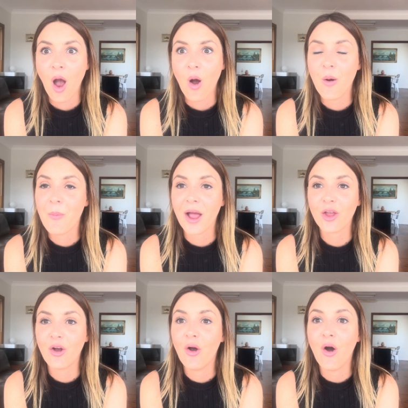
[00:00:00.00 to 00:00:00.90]
oh my
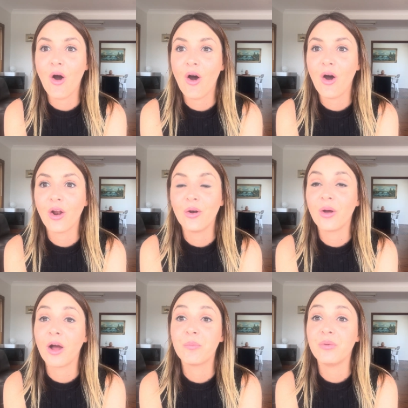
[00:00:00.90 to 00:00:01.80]
God,
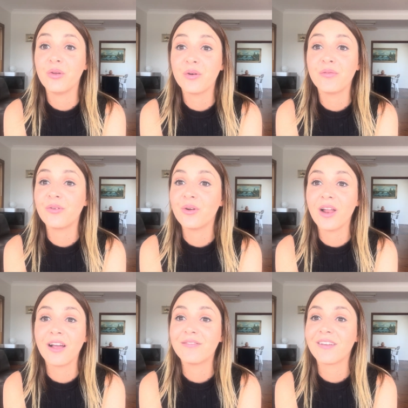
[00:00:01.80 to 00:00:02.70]
look how beautiful
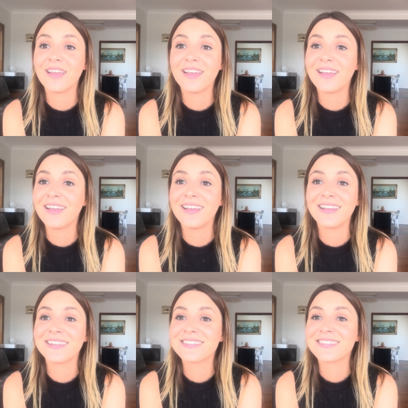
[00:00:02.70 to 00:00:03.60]
life
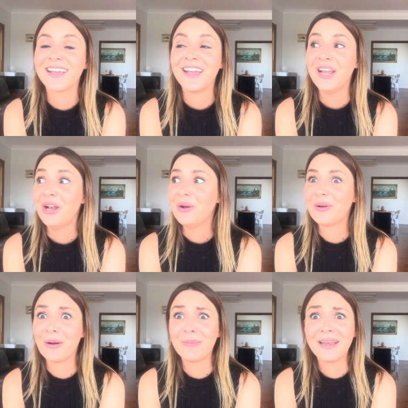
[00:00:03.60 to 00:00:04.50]
is.
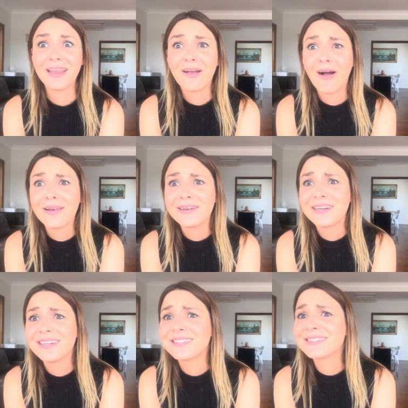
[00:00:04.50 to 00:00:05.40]
Look how many
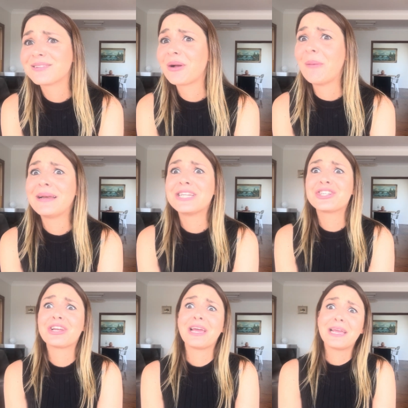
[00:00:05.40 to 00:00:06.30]
colors, look how many
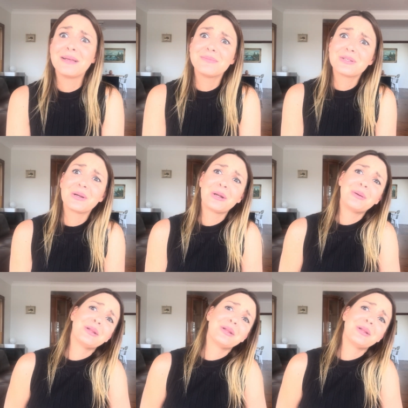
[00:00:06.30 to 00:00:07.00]
shapes, look at all the